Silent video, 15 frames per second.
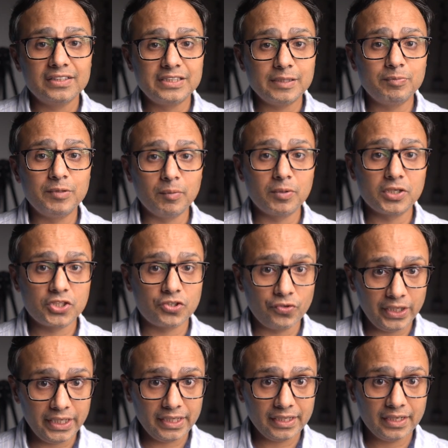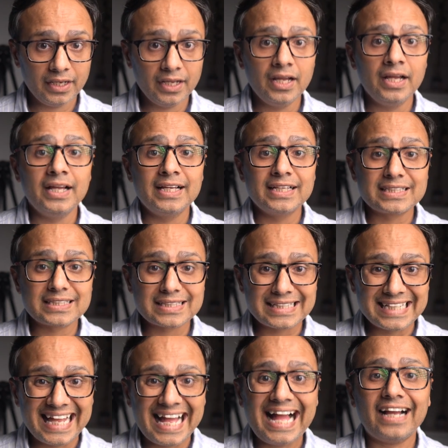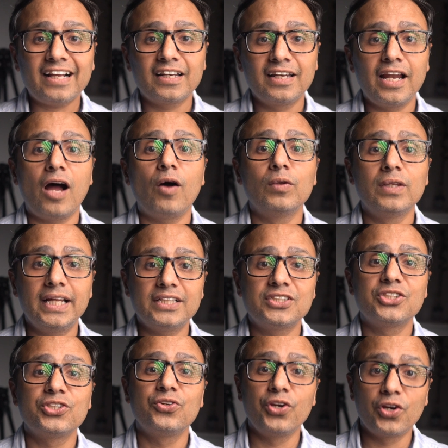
Tip number three, Slack now lets you